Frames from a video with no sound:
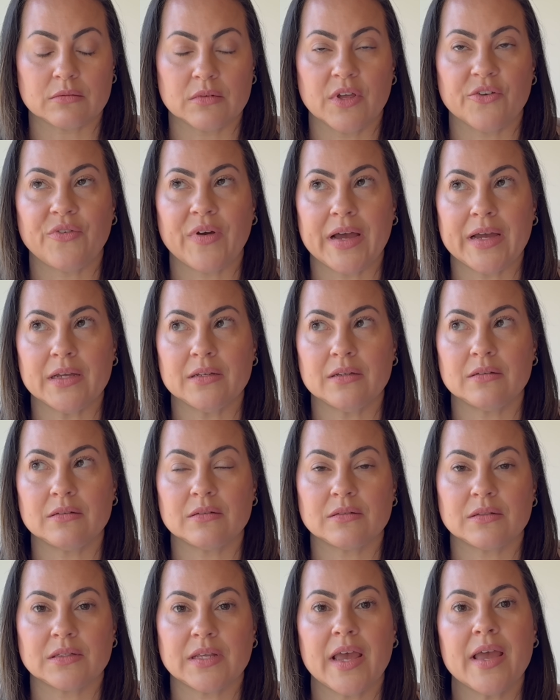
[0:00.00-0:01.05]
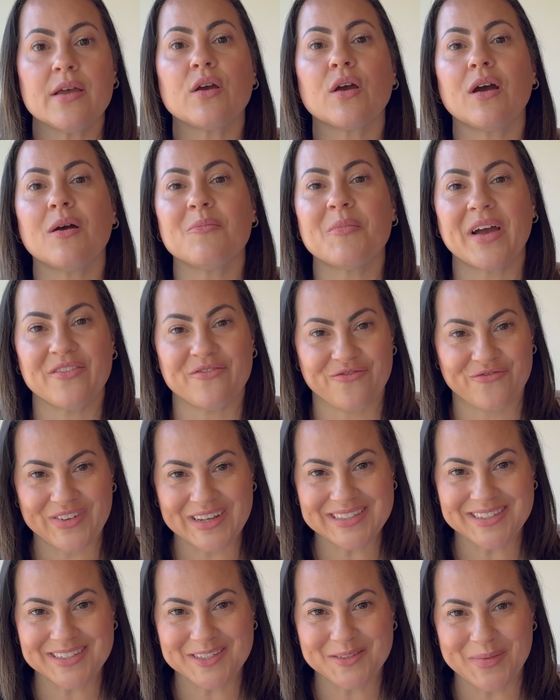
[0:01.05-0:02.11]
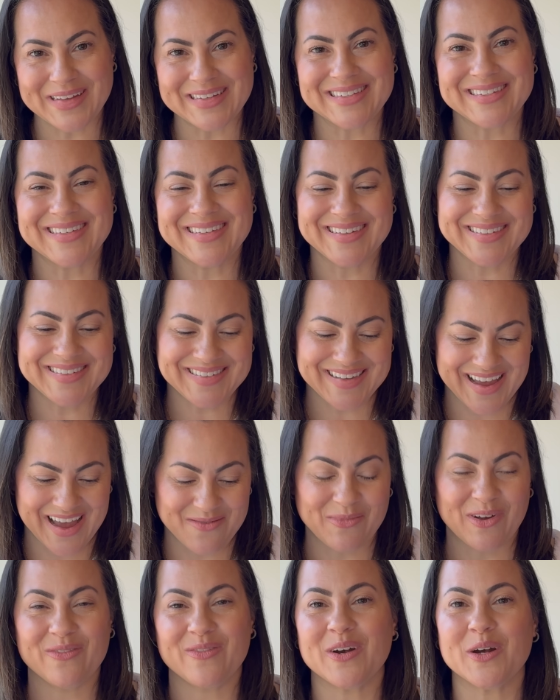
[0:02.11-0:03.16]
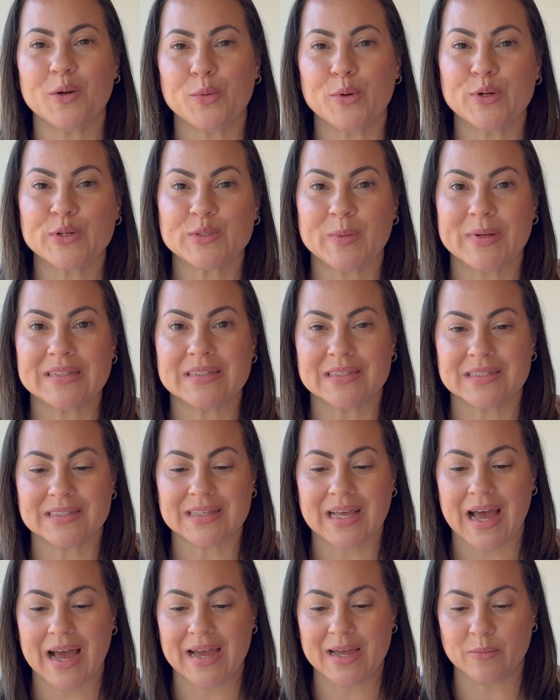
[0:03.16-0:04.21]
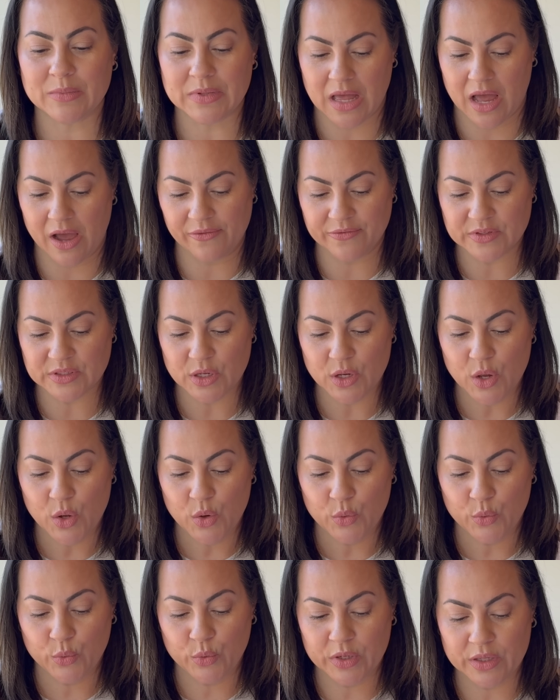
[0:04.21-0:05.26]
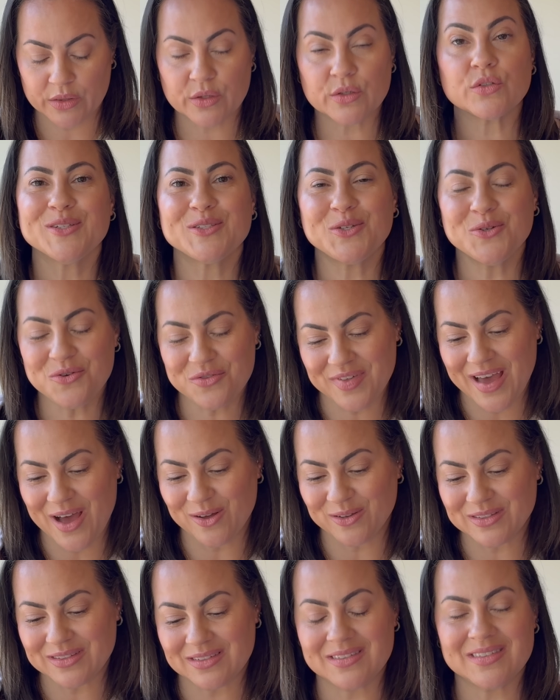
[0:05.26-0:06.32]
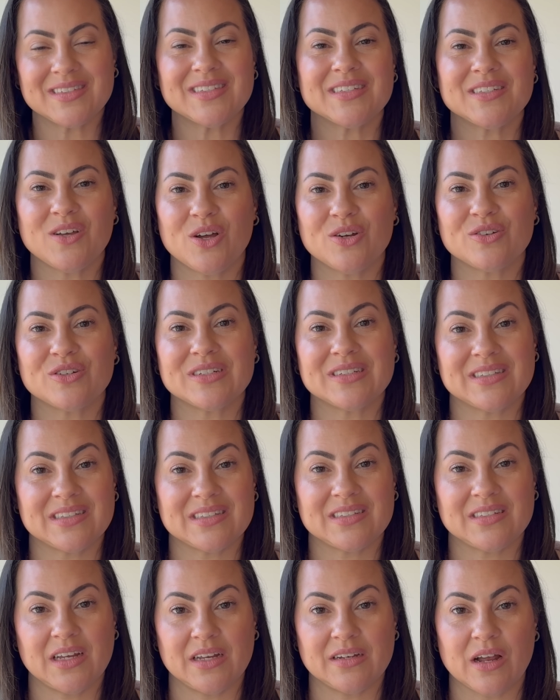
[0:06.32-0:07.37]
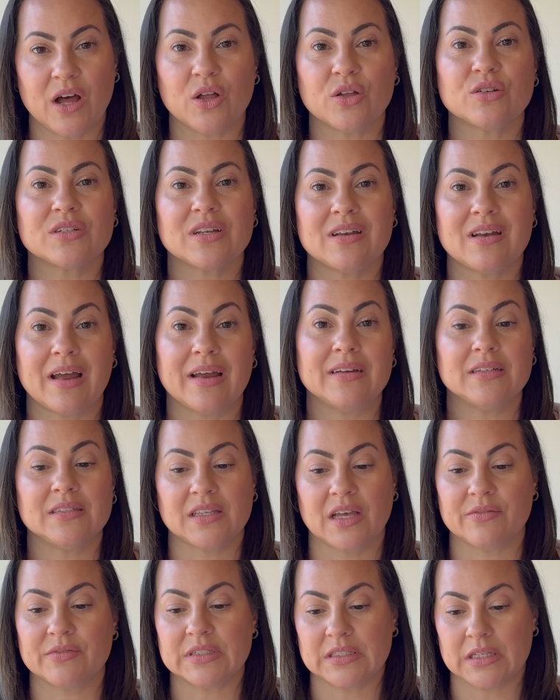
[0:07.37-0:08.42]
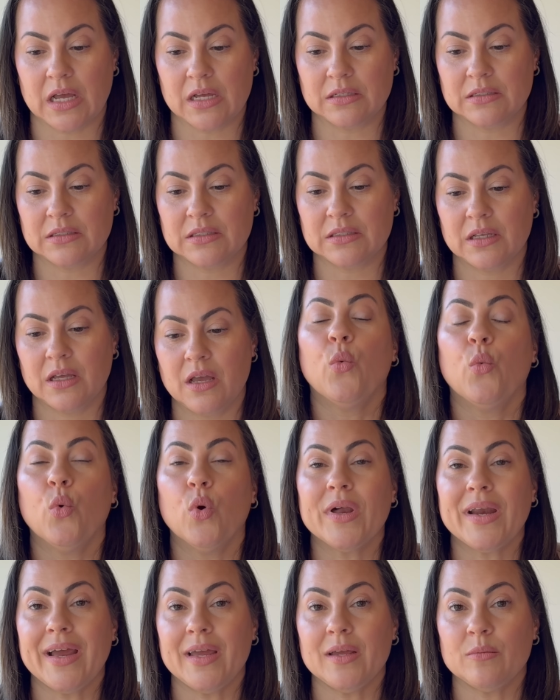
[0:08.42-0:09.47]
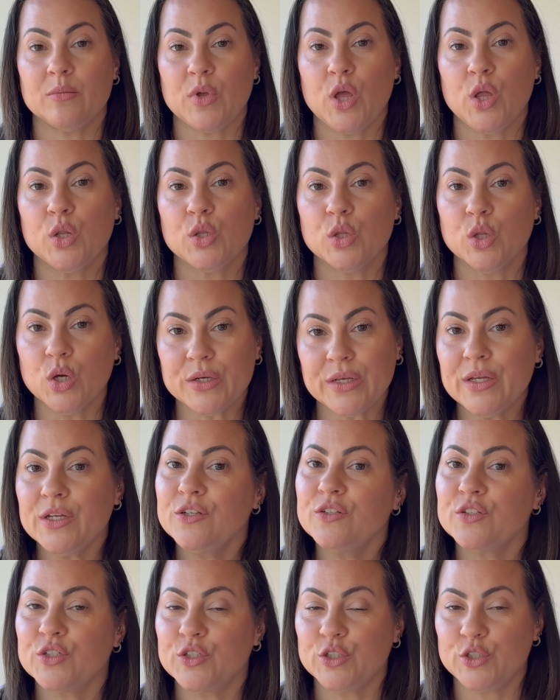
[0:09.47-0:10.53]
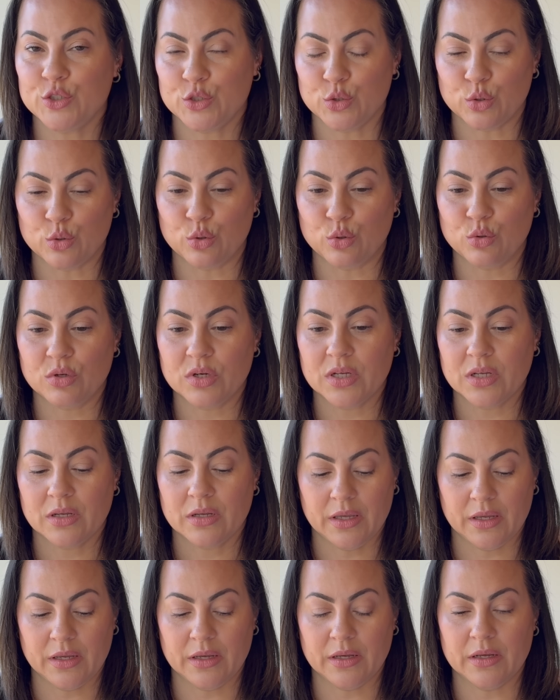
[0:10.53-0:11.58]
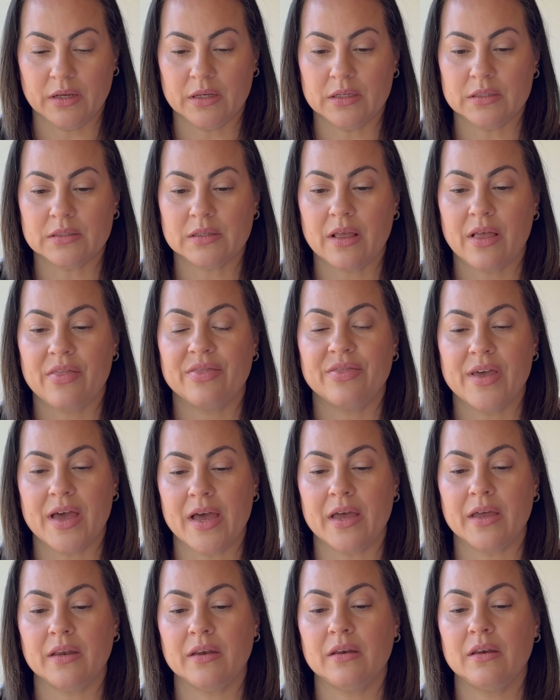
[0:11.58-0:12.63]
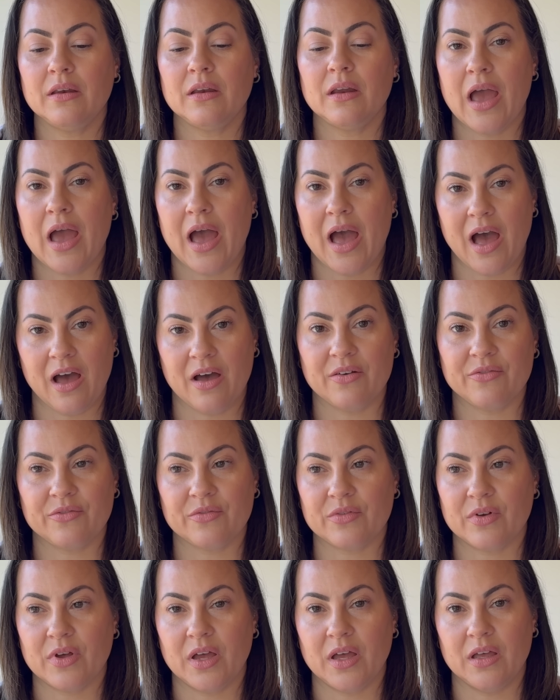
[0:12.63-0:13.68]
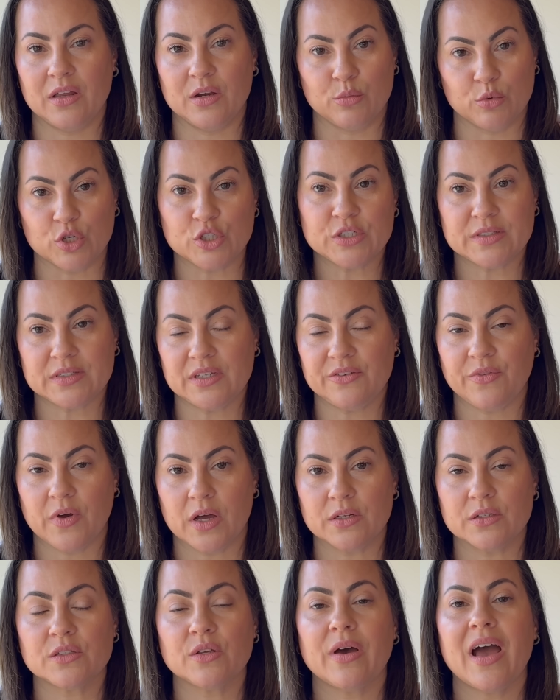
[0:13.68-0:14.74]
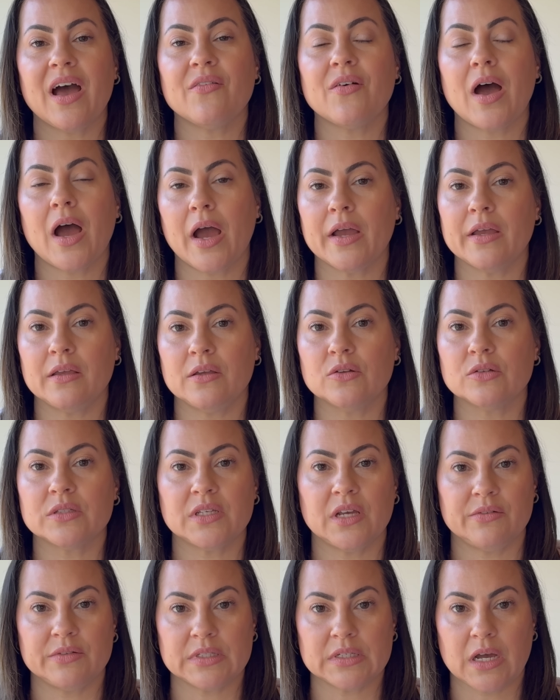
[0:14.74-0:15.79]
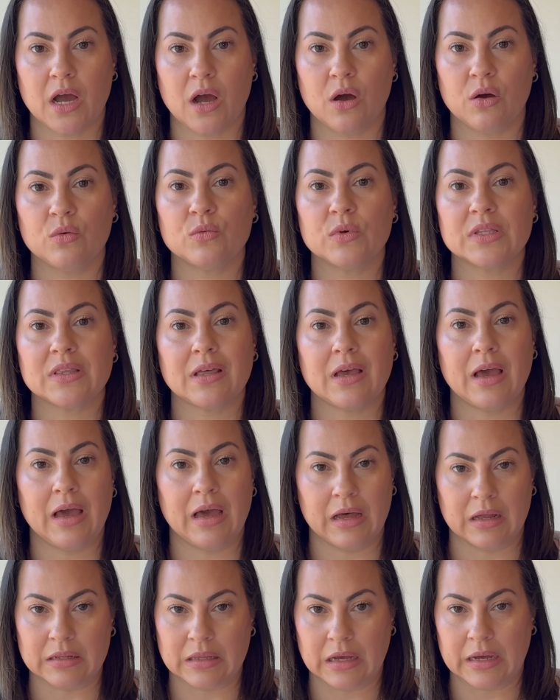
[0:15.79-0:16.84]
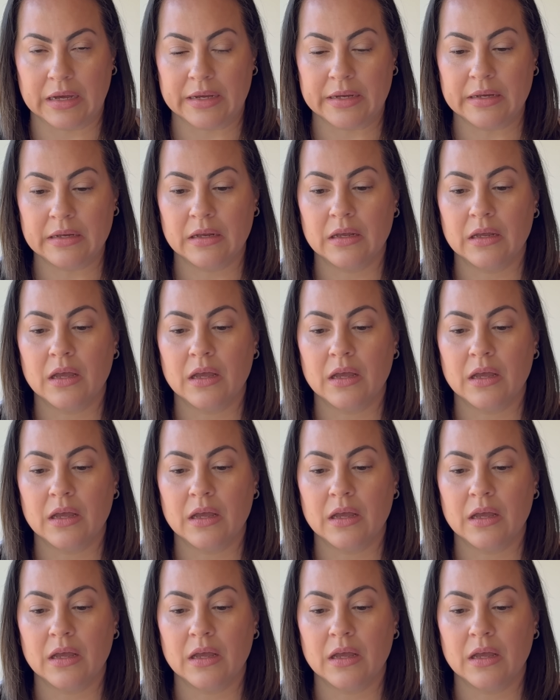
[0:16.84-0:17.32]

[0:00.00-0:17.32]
If I take my fixed expenses and my variable expenses, I am left with $2,668.97. What I am looking to do is then have an emergency fund. So I have a high yield savings account with Ally,